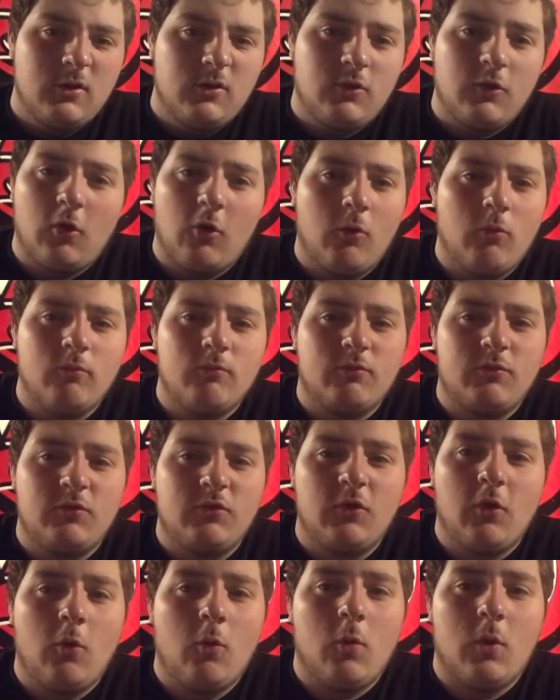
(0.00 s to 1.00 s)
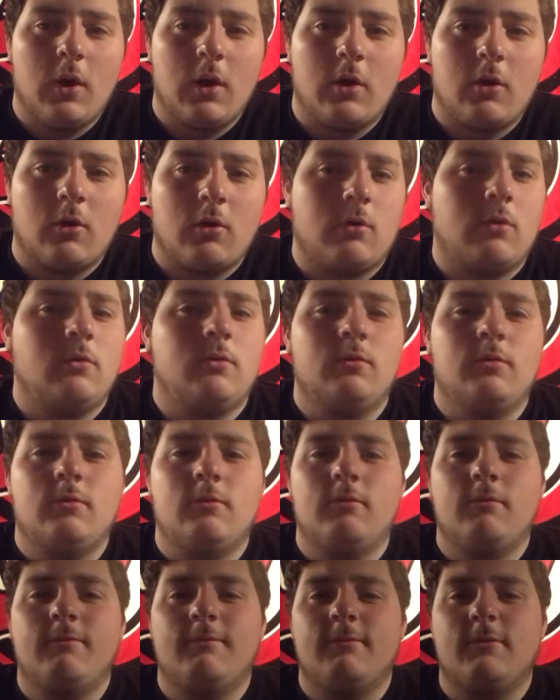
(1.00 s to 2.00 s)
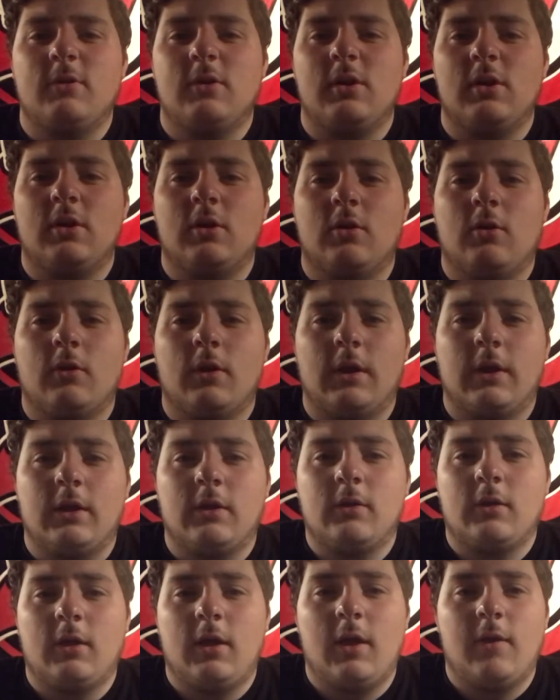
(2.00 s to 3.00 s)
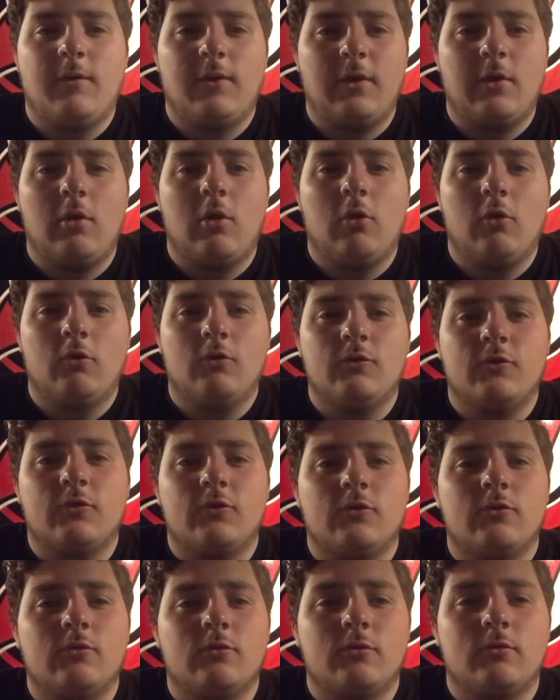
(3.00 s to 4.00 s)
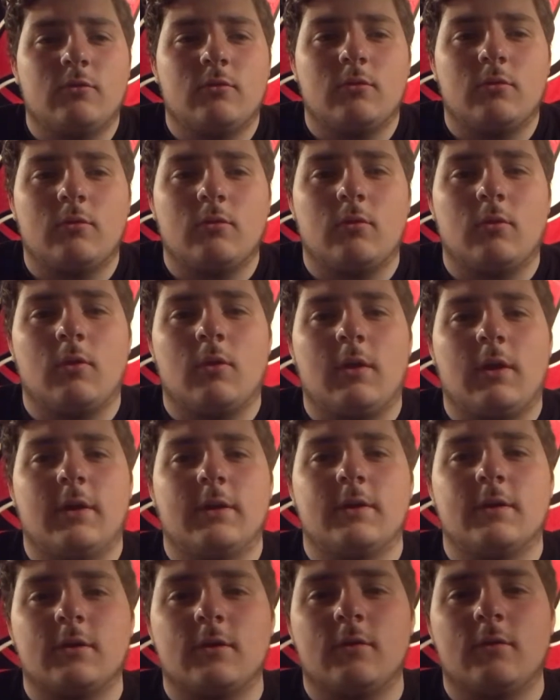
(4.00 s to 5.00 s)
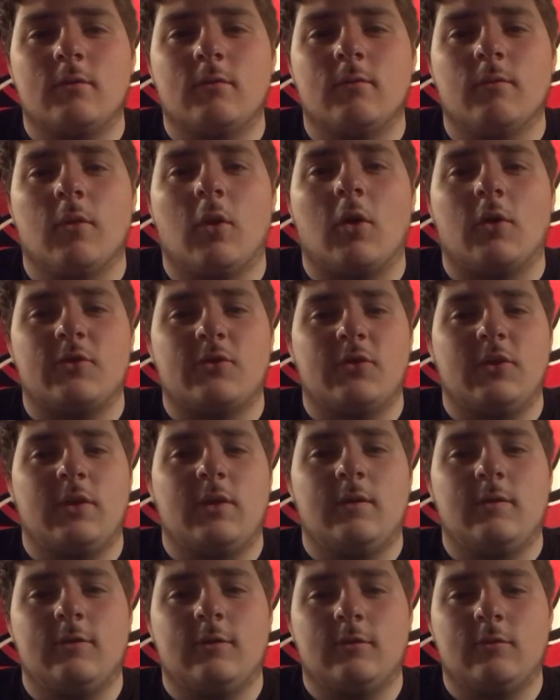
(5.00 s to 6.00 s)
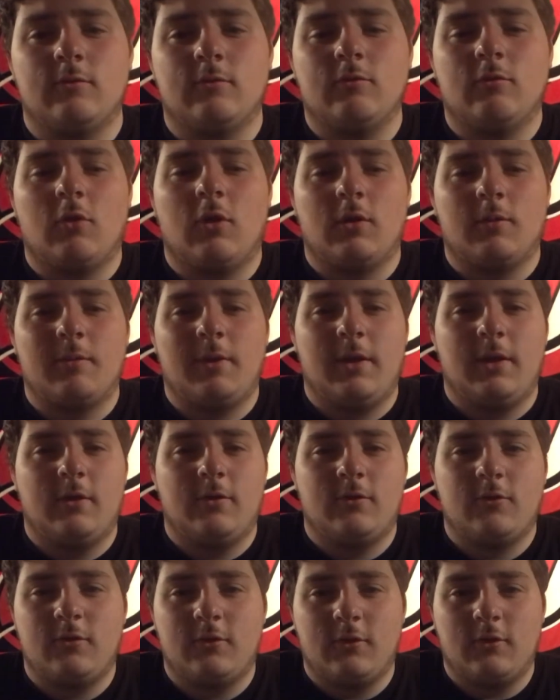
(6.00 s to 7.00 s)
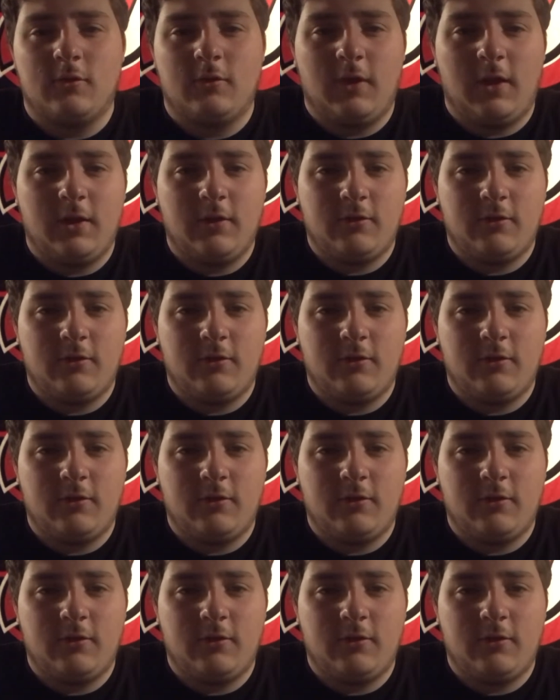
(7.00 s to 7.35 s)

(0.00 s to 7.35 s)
Don't wear, like heavy clothes or like long sleeves and long pants, because